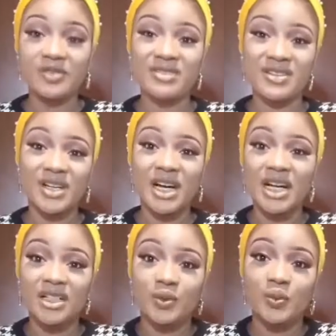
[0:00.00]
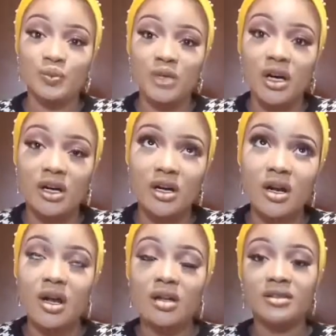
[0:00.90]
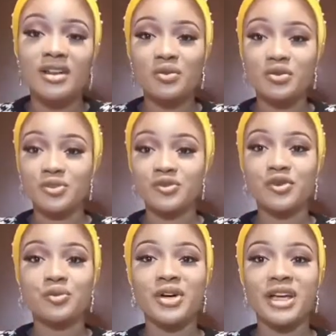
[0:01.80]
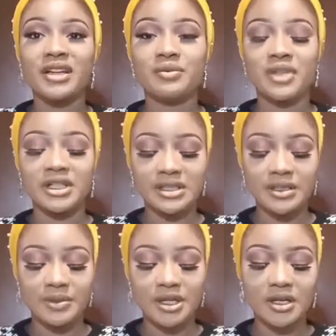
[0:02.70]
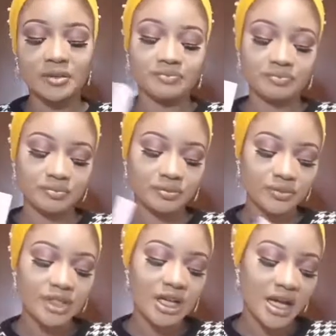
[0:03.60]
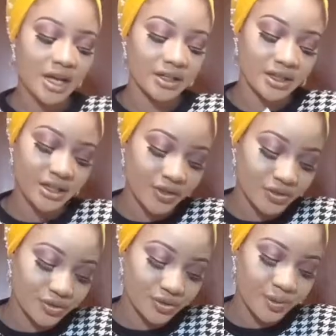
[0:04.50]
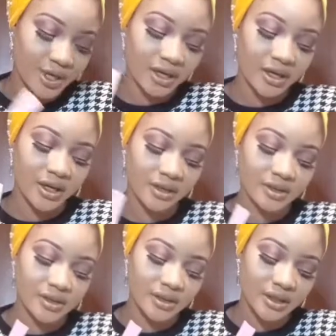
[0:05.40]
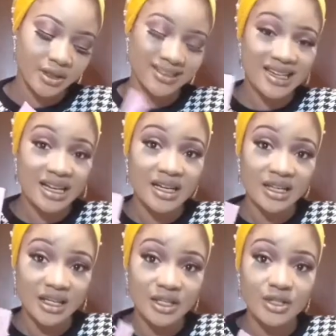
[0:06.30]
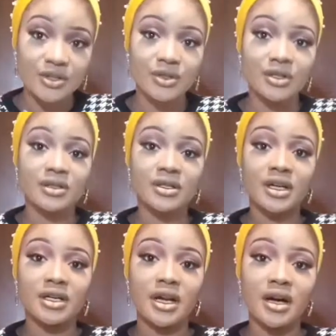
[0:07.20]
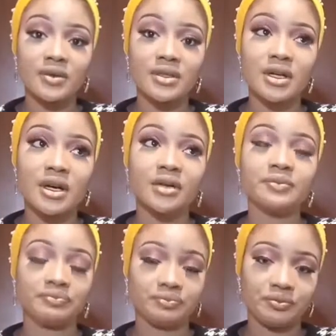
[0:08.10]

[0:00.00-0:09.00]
I've never heard a language before, but I can barely speak. I understand Yoruba, I understand Elite, I understand Hausa,